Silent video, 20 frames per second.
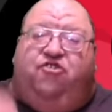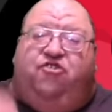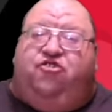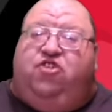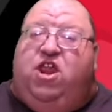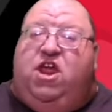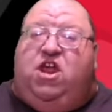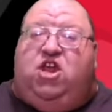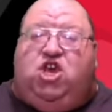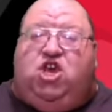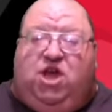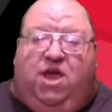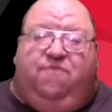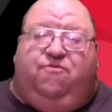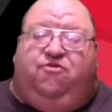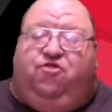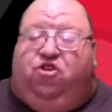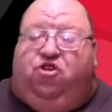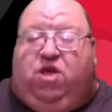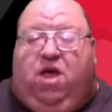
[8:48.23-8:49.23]
City
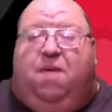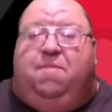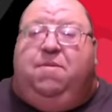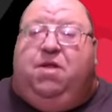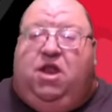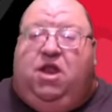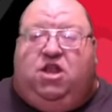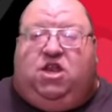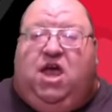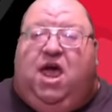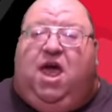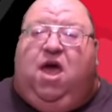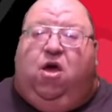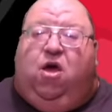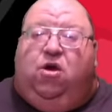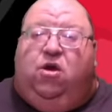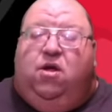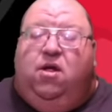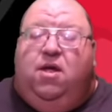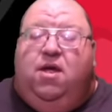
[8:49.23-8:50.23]
Chiefs are coming to town.
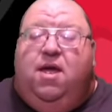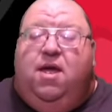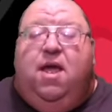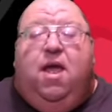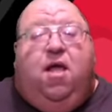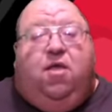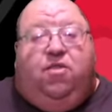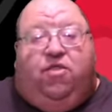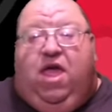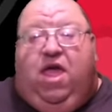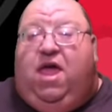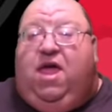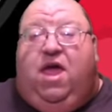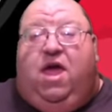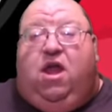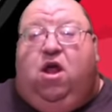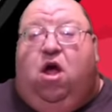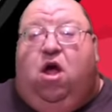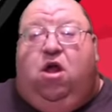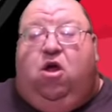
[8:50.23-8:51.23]
They
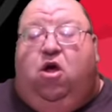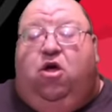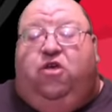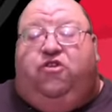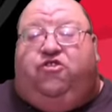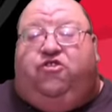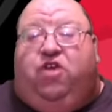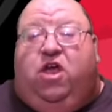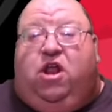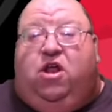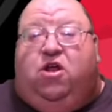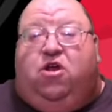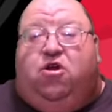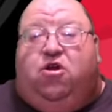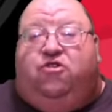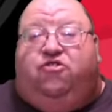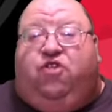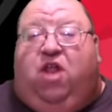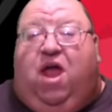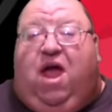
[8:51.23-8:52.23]
hit on all
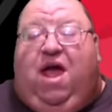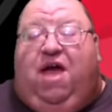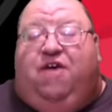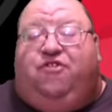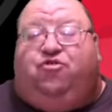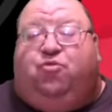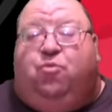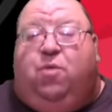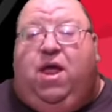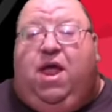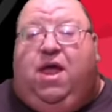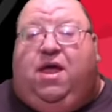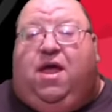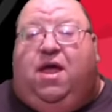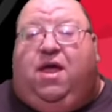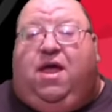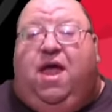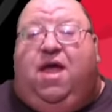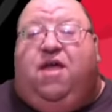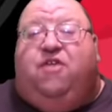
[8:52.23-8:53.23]
cylinders last week
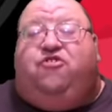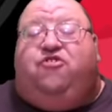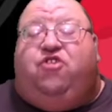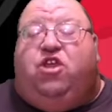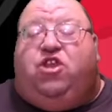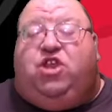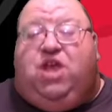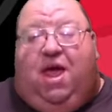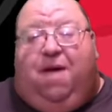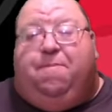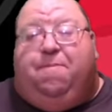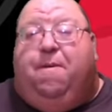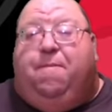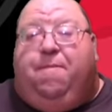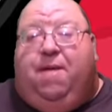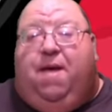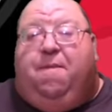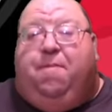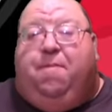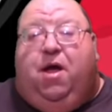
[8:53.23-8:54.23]
against the Tampa
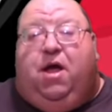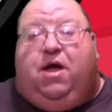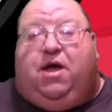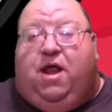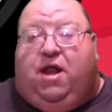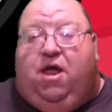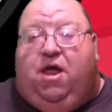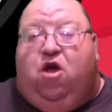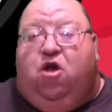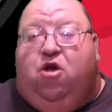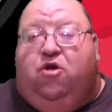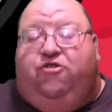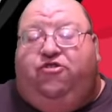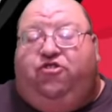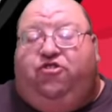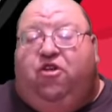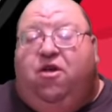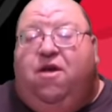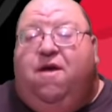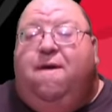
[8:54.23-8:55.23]
Bay
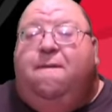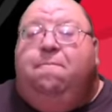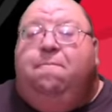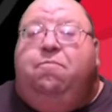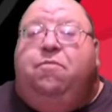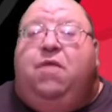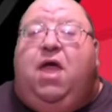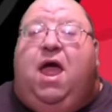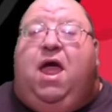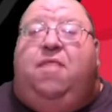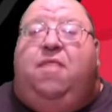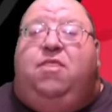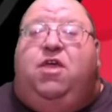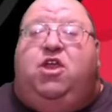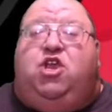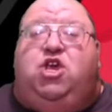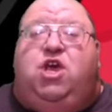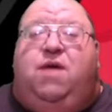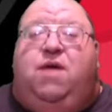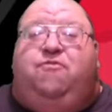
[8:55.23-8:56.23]
Buccaneers, and the
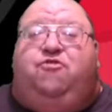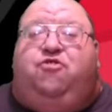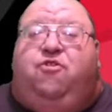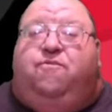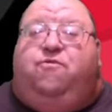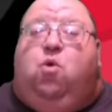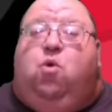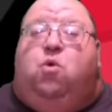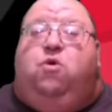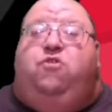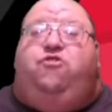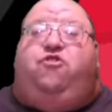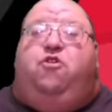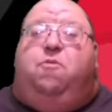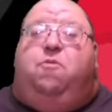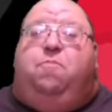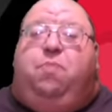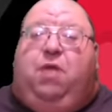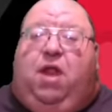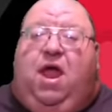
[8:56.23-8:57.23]
Chiefs, of course, are
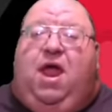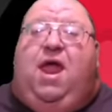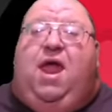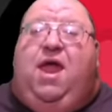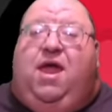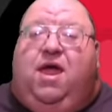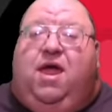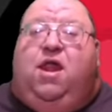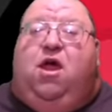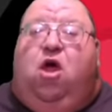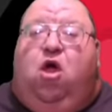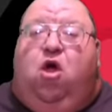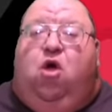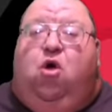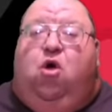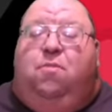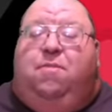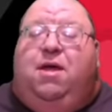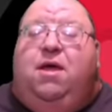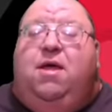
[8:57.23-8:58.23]
playing at
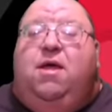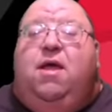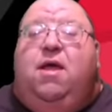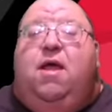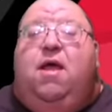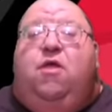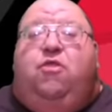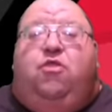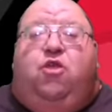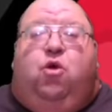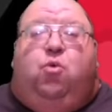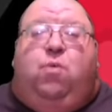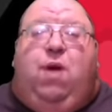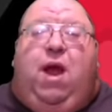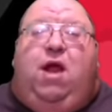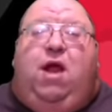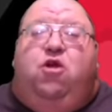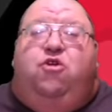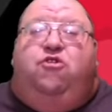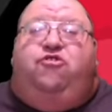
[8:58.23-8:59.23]
home. The
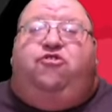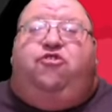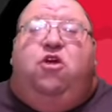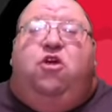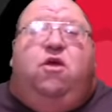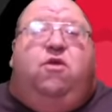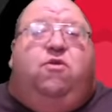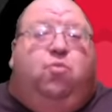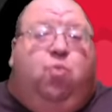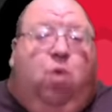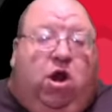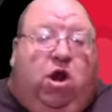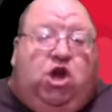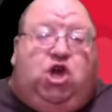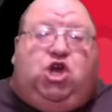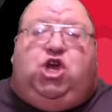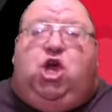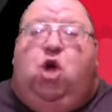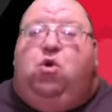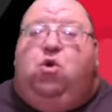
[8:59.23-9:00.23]
Raiders want to
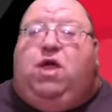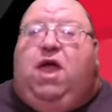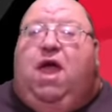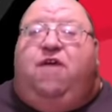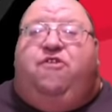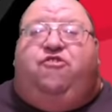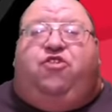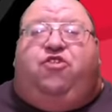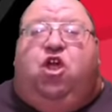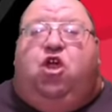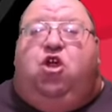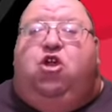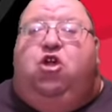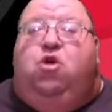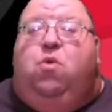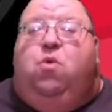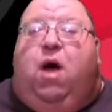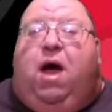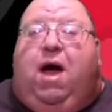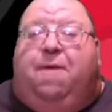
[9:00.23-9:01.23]
showcase their
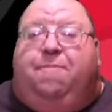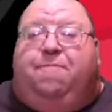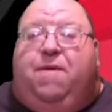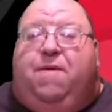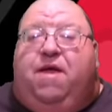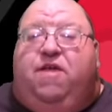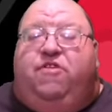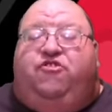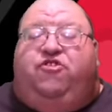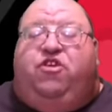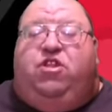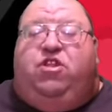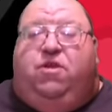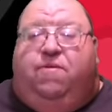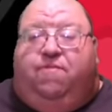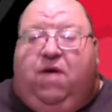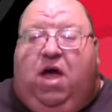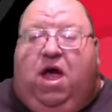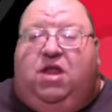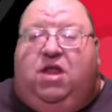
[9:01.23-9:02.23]
new offense and
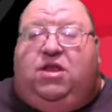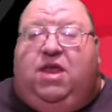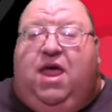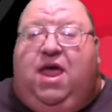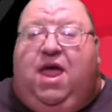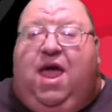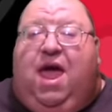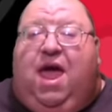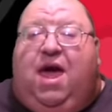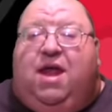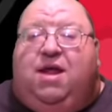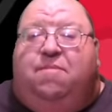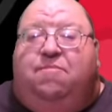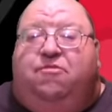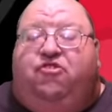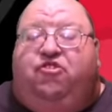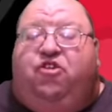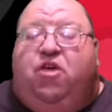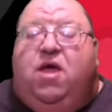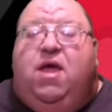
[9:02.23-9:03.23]
Davante
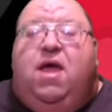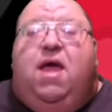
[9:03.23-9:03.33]
Adams.